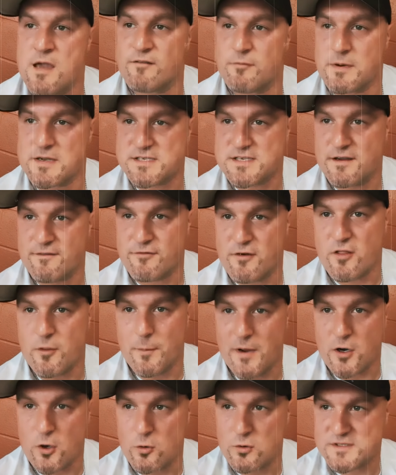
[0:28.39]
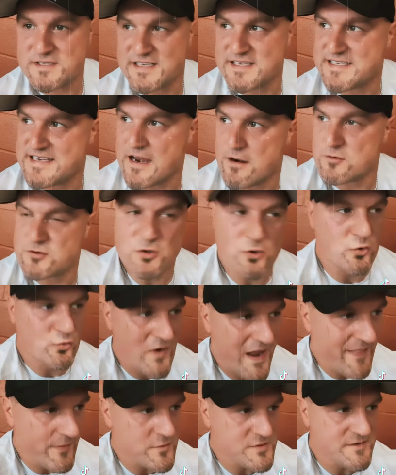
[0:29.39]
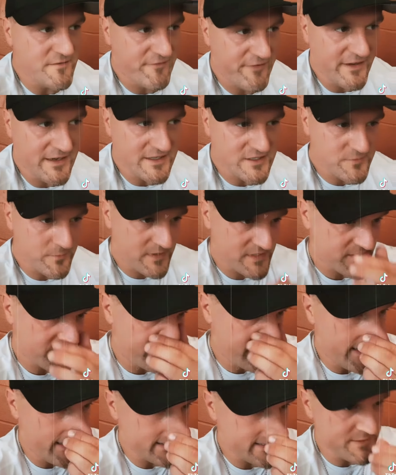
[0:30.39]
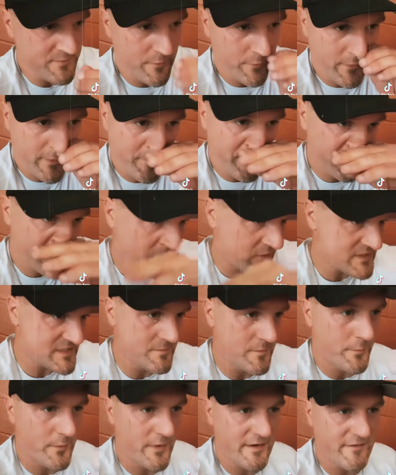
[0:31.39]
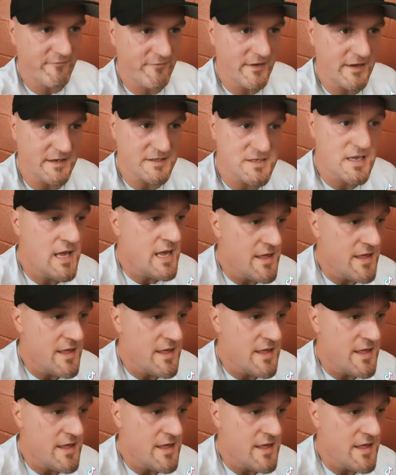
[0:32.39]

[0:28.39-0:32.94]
My son, Freddie, my goal was against the Arizona Rattlers in Phoenix. My son has seen me play, my girl has seen me play in Phoenix.